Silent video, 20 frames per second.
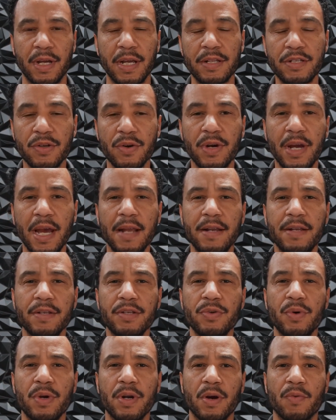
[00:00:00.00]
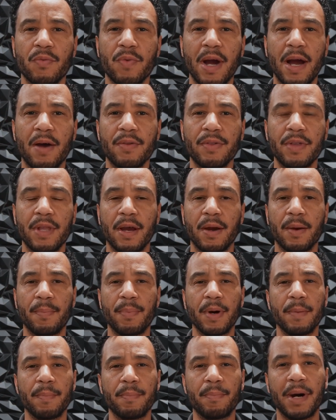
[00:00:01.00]
It's okay to do it around there,
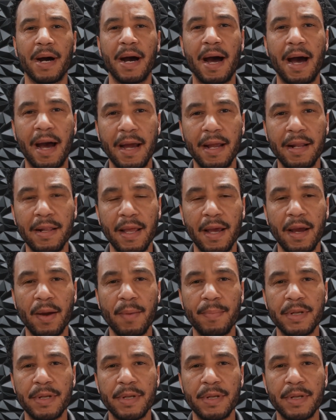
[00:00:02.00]
but behind there,